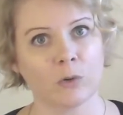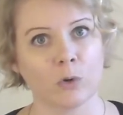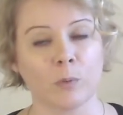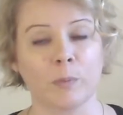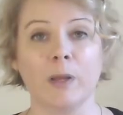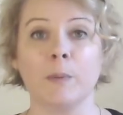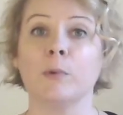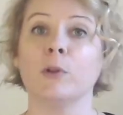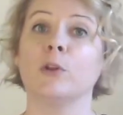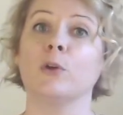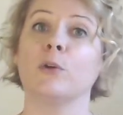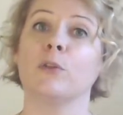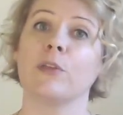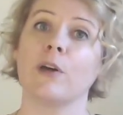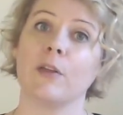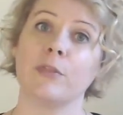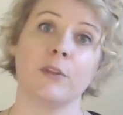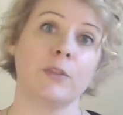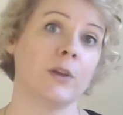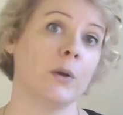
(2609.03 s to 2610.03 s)
or people who
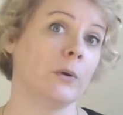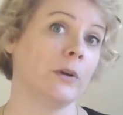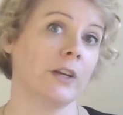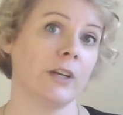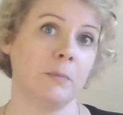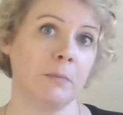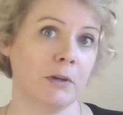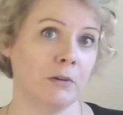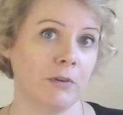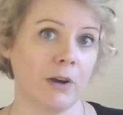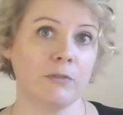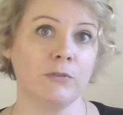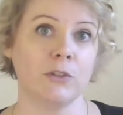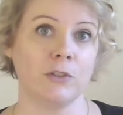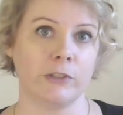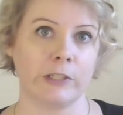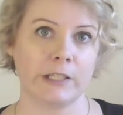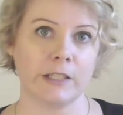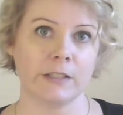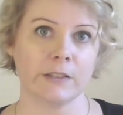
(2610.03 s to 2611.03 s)
thought that they were going to be
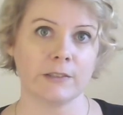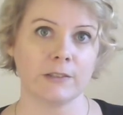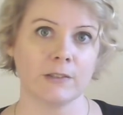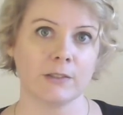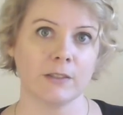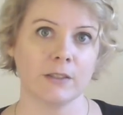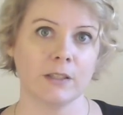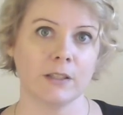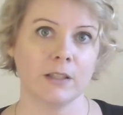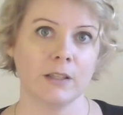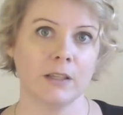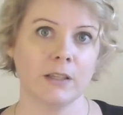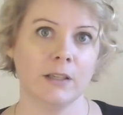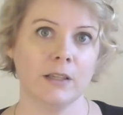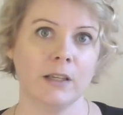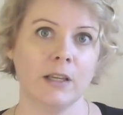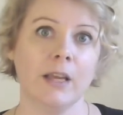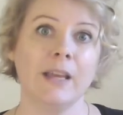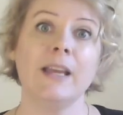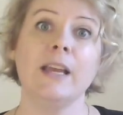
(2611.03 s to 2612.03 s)
refugees.
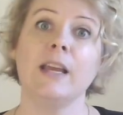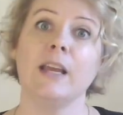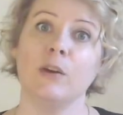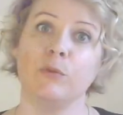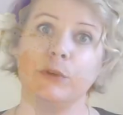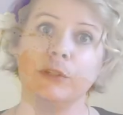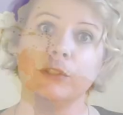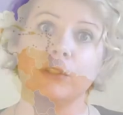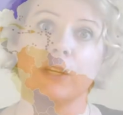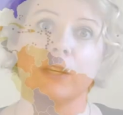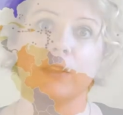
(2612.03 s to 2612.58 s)
If we look at